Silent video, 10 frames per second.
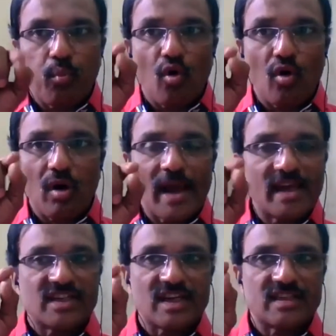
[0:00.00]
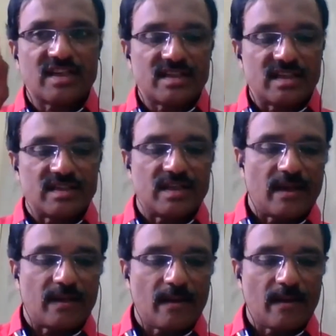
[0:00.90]
the pore-like structures is
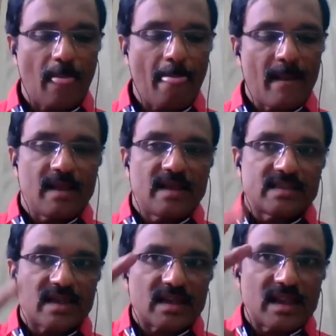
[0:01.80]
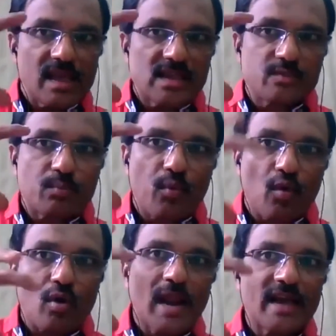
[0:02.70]
there. So these
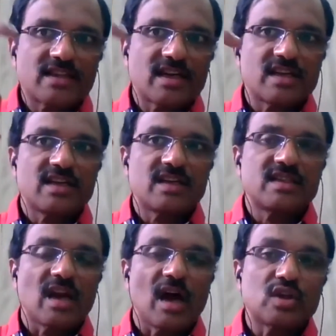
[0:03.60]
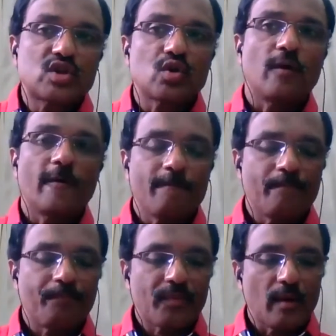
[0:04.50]
pore-like structures are also,
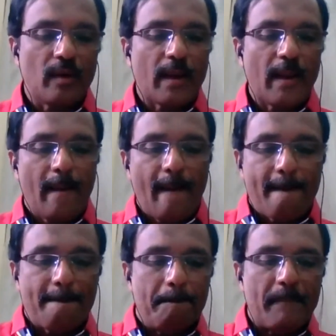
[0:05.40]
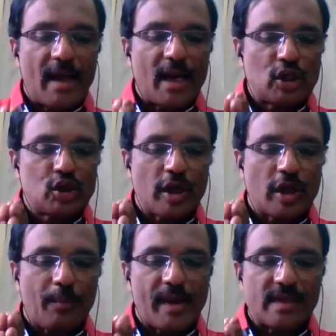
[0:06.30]
okay,
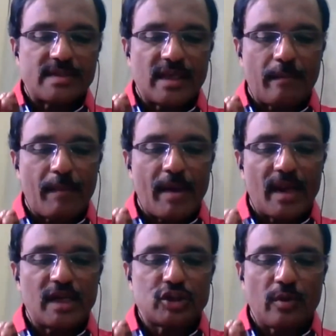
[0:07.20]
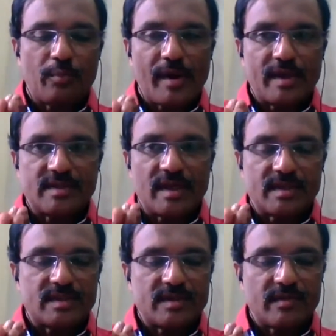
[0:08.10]
barrel-shaped is there, barrel-shaped is there.